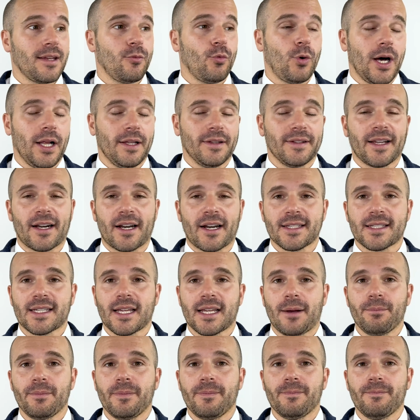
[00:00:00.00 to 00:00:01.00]
well, there are
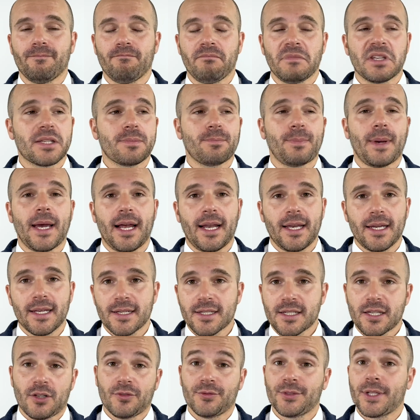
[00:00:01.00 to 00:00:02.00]
some
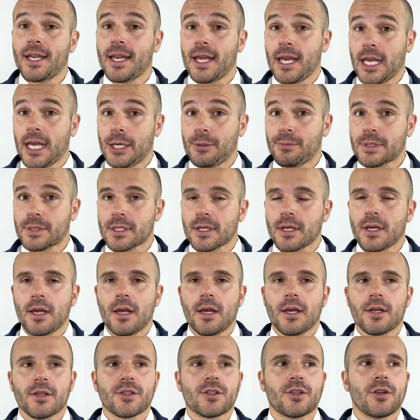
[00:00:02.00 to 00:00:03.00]
misspellings on the names,
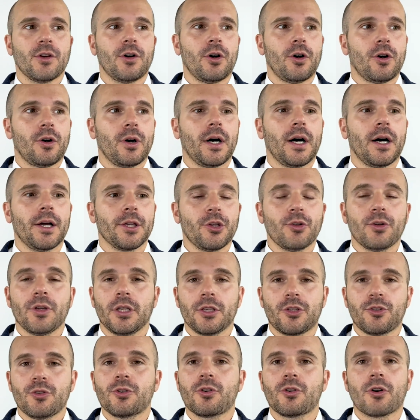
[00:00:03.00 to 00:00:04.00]
so you
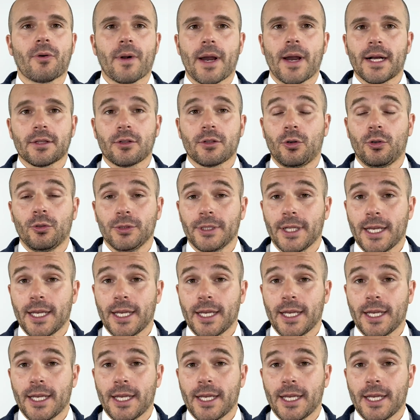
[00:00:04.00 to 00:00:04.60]
need to correct all the